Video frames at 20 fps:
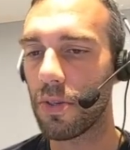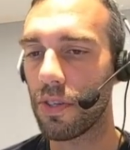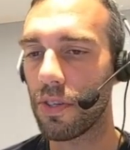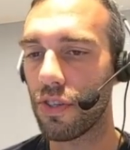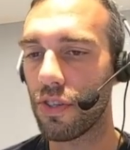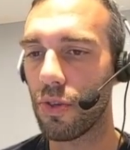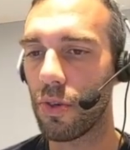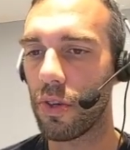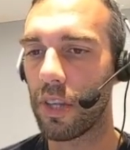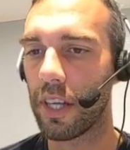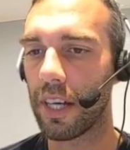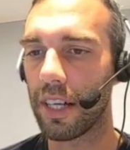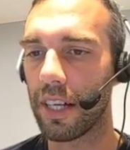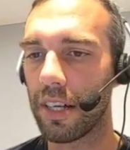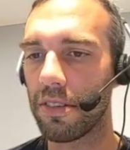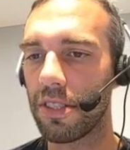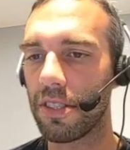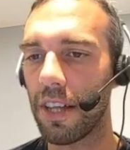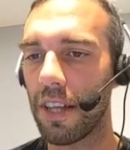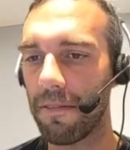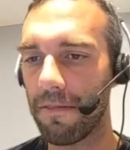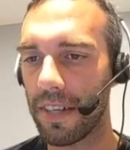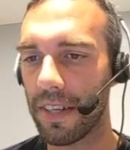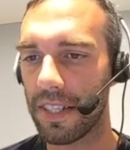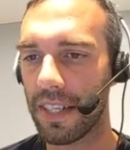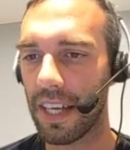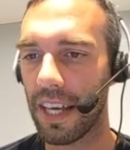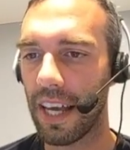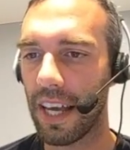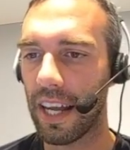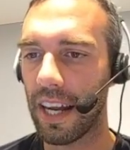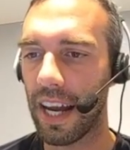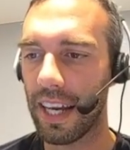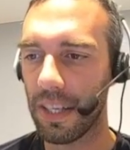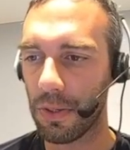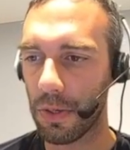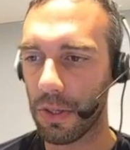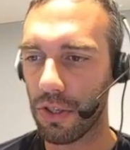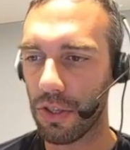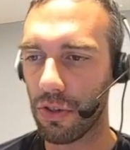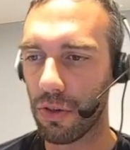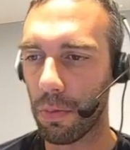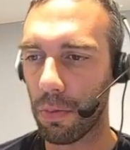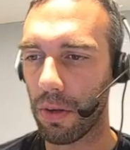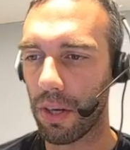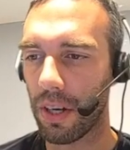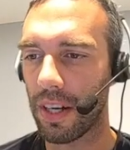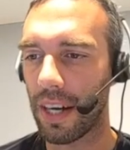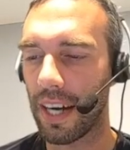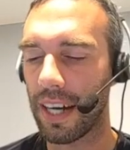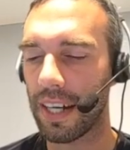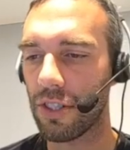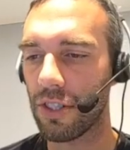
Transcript: they switch into the Galarian Stunfisk, and I switch into Empoleon.